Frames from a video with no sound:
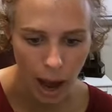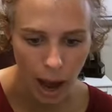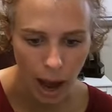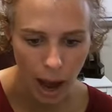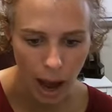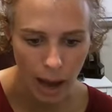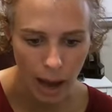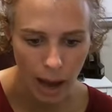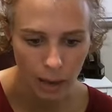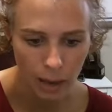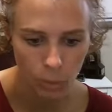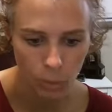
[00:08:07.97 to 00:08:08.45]

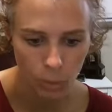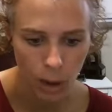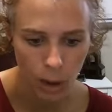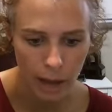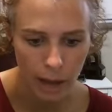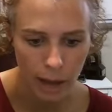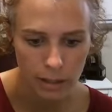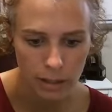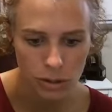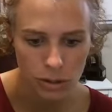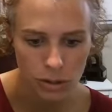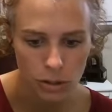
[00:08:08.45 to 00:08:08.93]
I
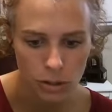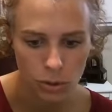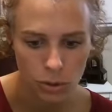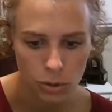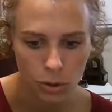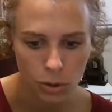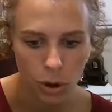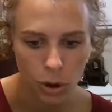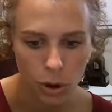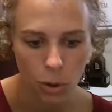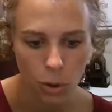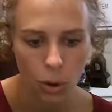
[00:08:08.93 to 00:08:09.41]
want
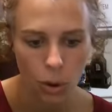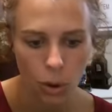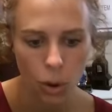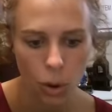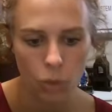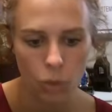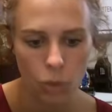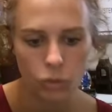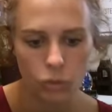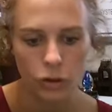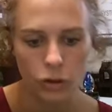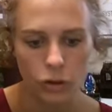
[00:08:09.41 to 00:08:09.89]
to go
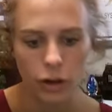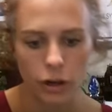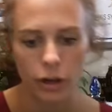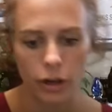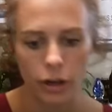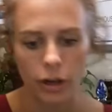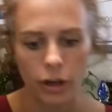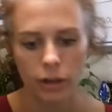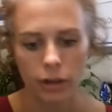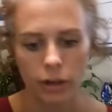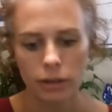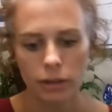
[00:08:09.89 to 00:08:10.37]

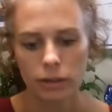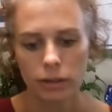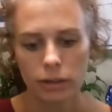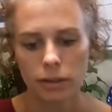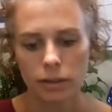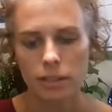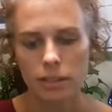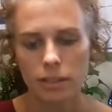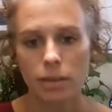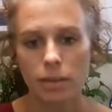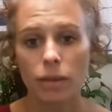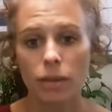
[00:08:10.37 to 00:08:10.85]
over
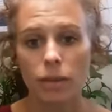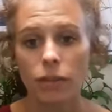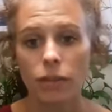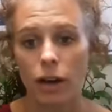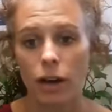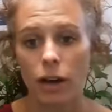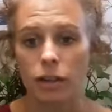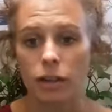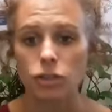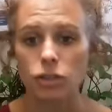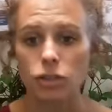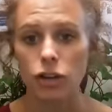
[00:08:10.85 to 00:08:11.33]
some of
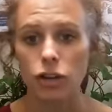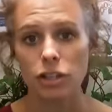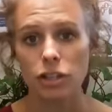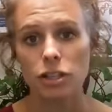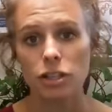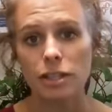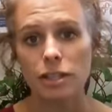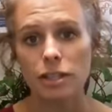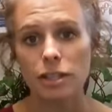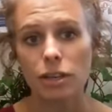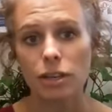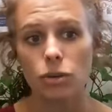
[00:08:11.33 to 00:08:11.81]
the
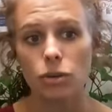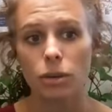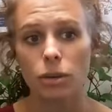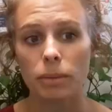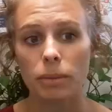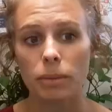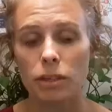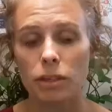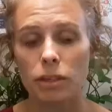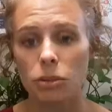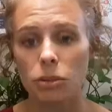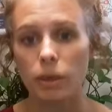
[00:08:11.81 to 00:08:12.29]
stretches that you
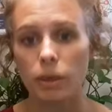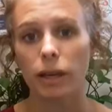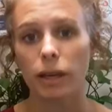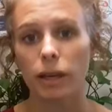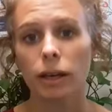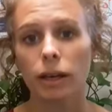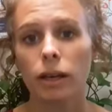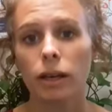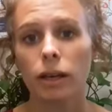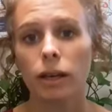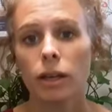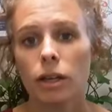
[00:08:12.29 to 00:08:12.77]
can be
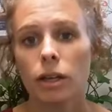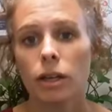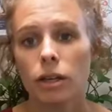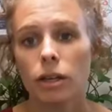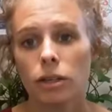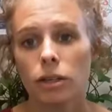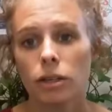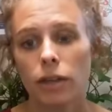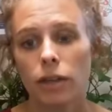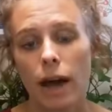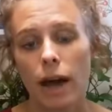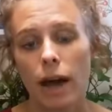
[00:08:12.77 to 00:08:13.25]
doing
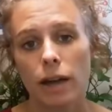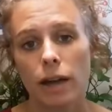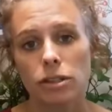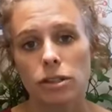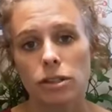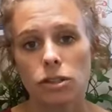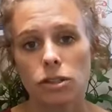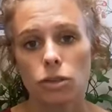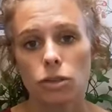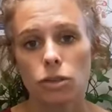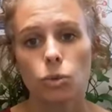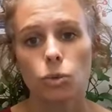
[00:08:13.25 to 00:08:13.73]

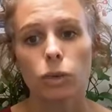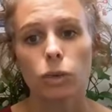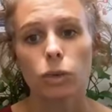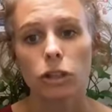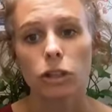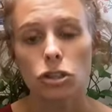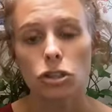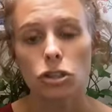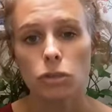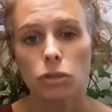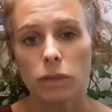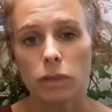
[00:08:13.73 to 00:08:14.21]
that you
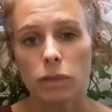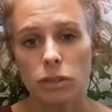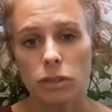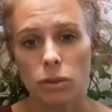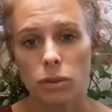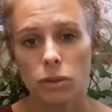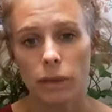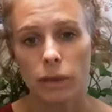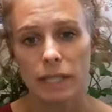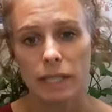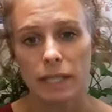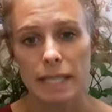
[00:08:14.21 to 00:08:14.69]
really should be
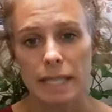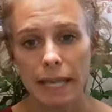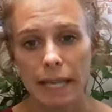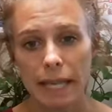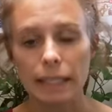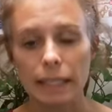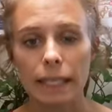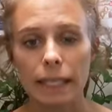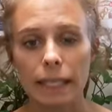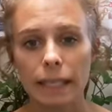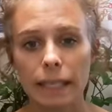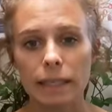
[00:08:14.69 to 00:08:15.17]
doing
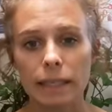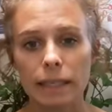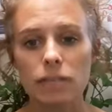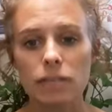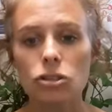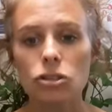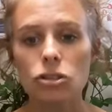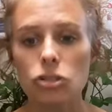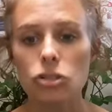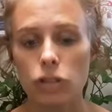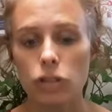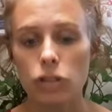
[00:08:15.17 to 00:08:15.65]
daily. And
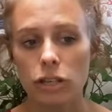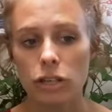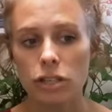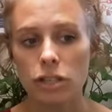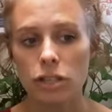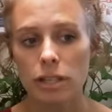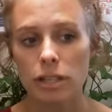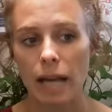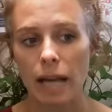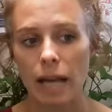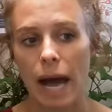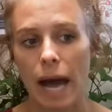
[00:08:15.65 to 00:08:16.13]
these are
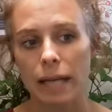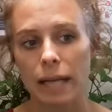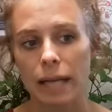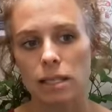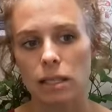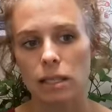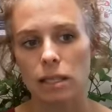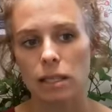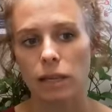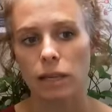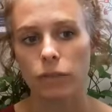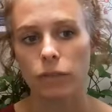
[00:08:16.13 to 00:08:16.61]
stretches that
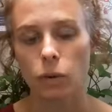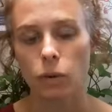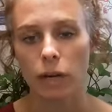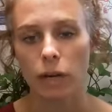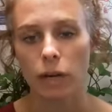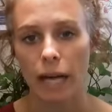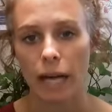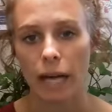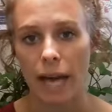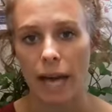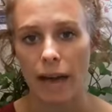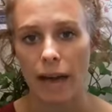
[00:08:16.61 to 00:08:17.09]
honestly, if you are
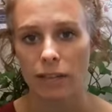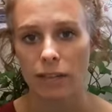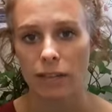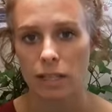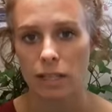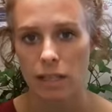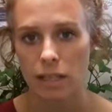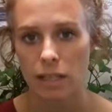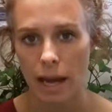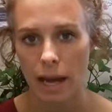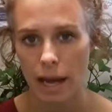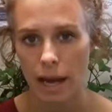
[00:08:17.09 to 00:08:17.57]
not
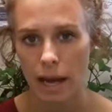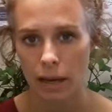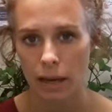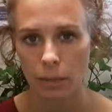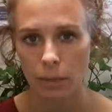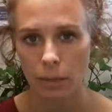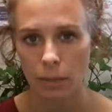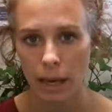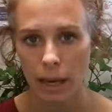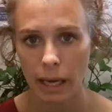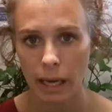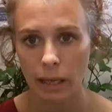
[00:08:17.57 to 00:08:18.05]
having
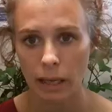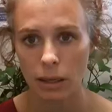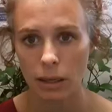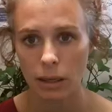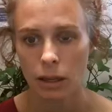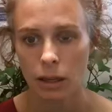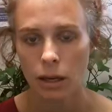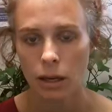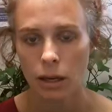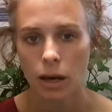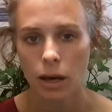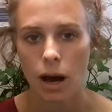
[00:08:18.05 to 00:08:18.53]
sciatic
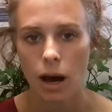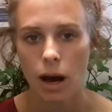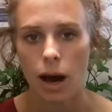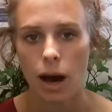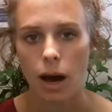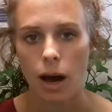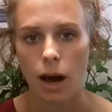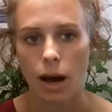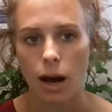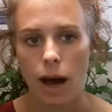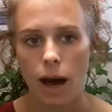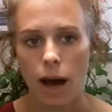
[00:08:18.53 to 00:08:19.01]
pain,
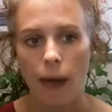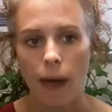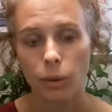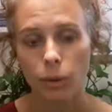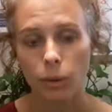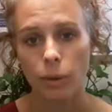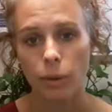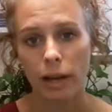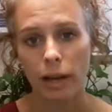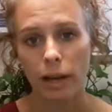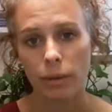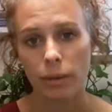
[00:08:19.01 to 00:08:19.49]
I
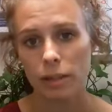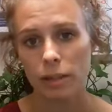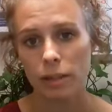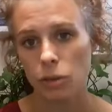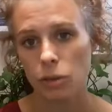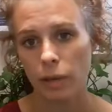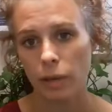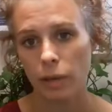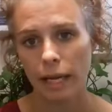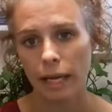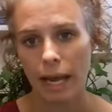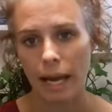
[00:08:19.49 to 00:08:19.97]
would recommend
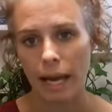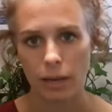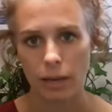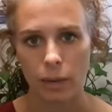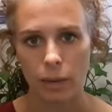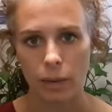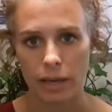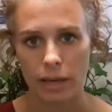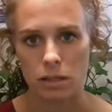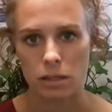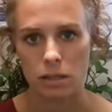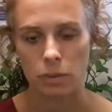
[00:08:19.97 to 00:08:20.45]
doing it
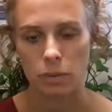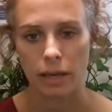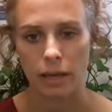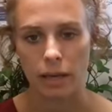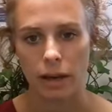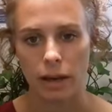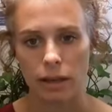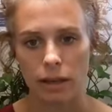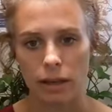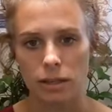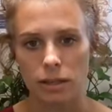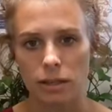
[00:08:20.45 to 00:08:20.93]
anyways,
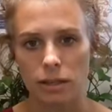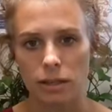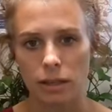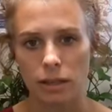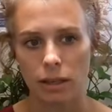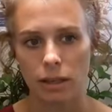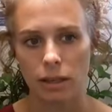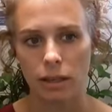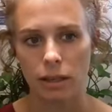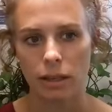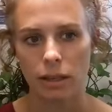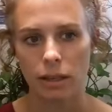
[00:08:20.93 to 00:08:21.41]
because
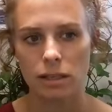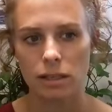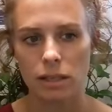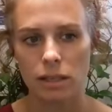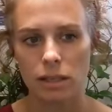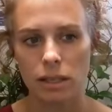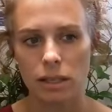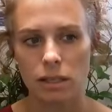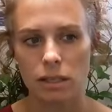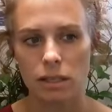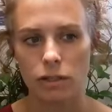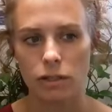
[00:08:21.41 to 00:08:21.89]
the
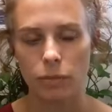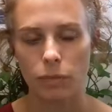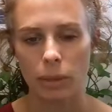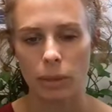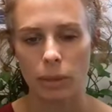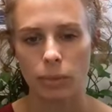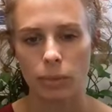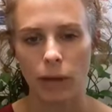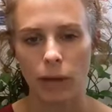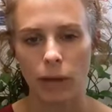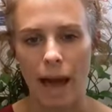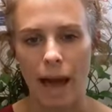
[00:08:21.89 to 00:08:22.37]
incidence of
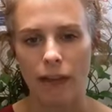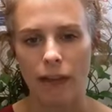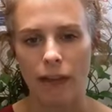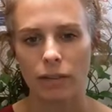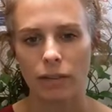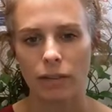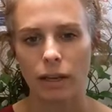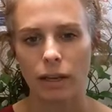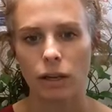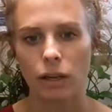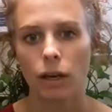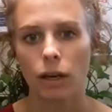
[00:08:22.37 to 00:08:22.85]
people
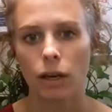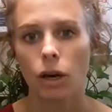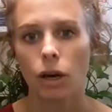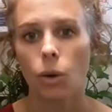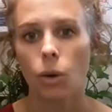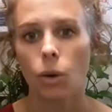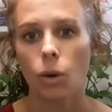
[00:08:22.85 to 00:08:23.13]
having